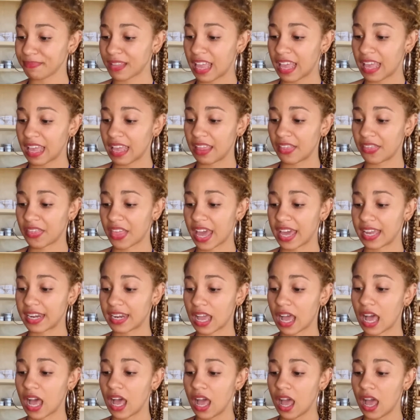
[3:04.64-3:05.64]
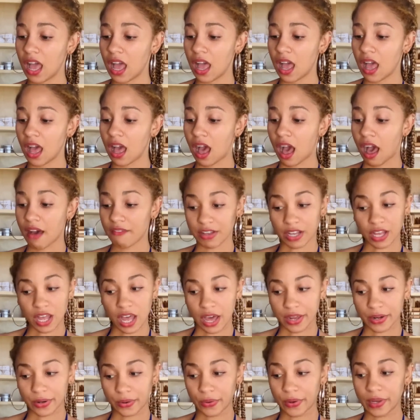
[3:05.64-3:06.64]
Then
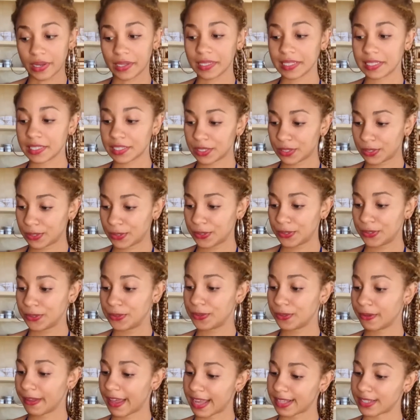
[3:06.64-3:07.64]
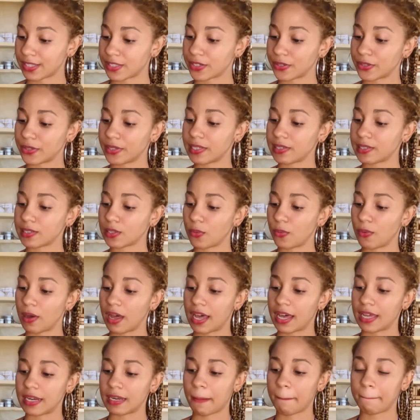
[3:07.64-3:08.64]
avocado oil is a 2, castor oil is a
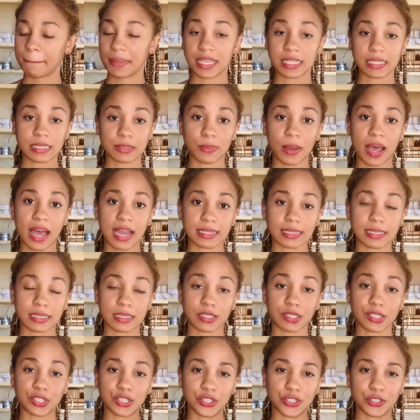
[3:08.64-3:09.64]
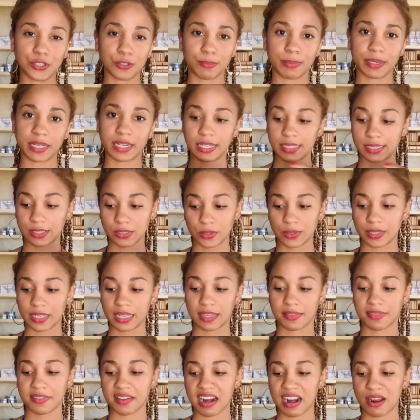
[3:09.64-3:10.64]
1, beeswax is a 2, but it's only in
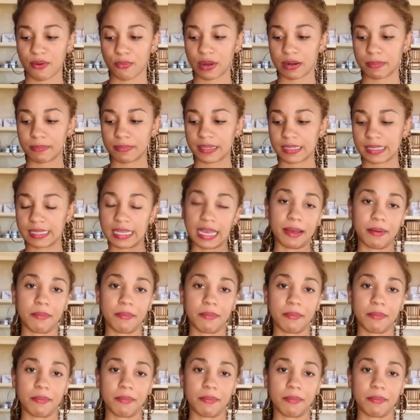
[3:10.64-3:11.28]
there at 1%.